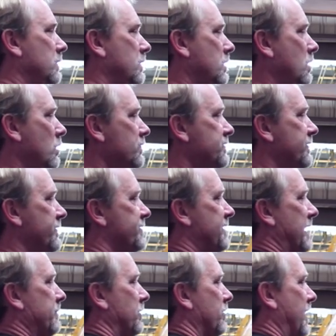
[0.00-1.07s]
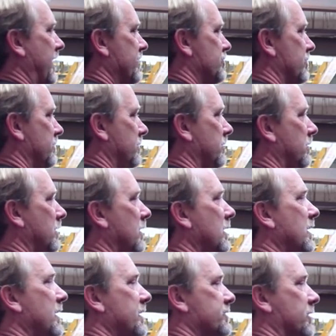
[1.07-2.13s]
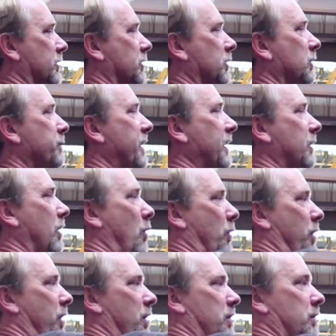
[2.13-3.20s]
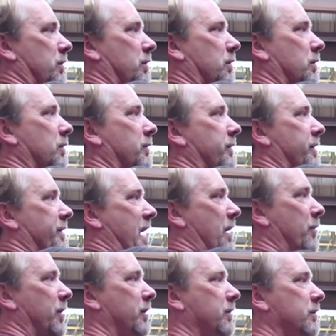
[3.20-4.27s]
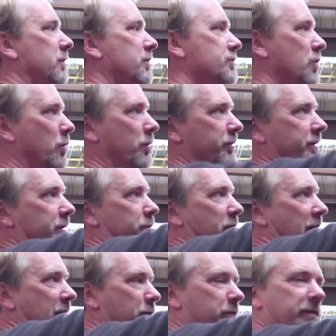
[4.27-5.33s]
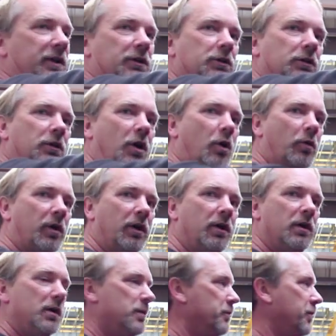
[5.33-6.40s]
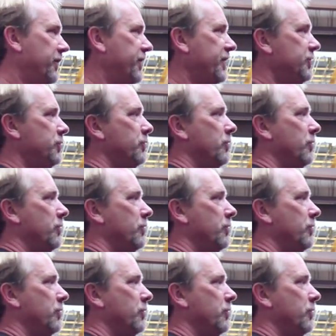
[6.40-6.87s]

Goes in the same location. It's a little bit lower than that one. So the rack would be a little lower, but then you'd